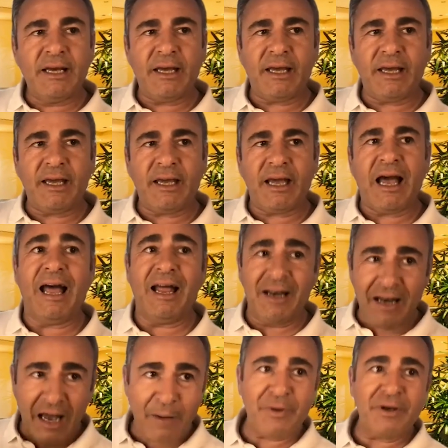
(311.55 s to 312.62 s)

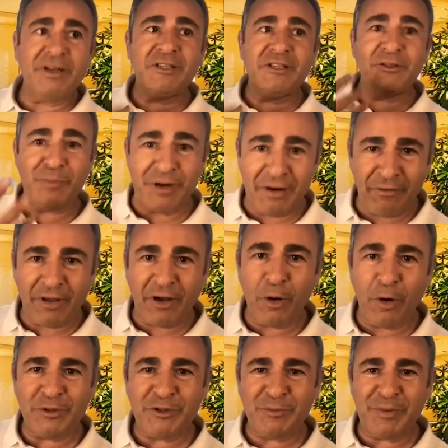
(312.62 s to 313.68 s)
And happiness is part of the
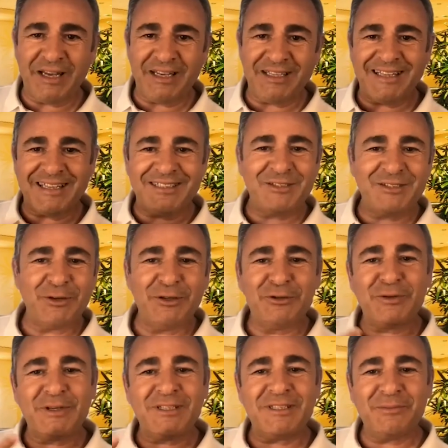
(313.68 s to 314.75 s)
hope space. That's so
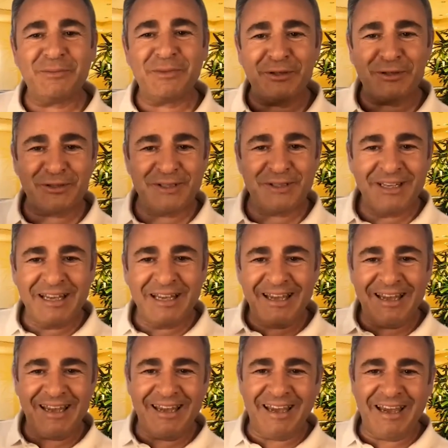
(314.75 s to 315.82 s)
interesting because
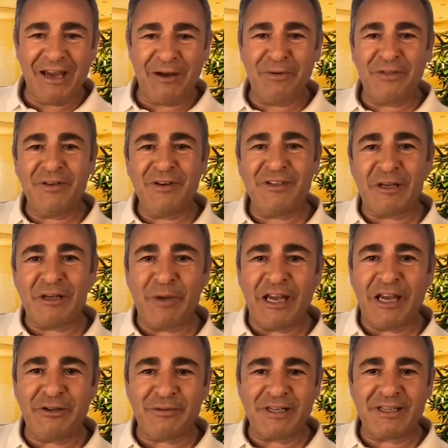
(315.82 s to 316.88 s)
everything is a
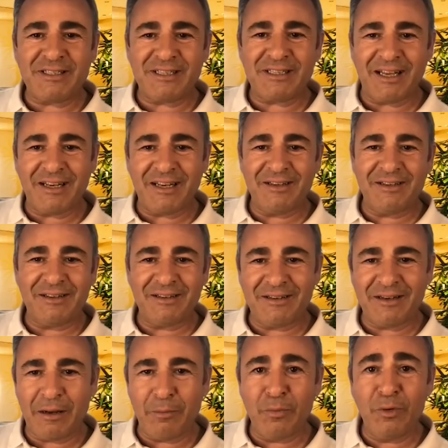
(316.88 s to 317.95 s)
matrix and
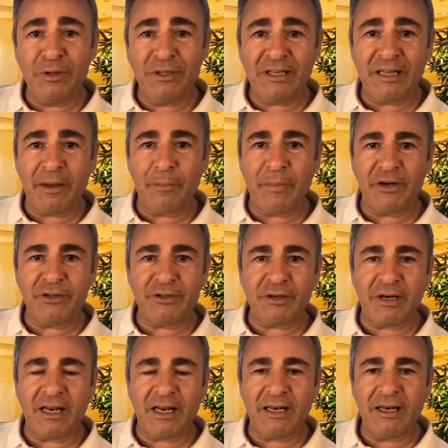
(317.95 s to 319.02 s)

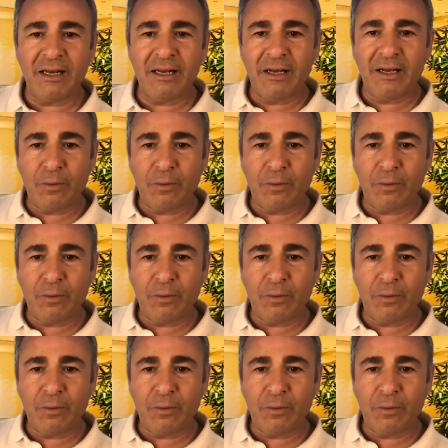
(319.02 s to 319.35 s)
multidimensional.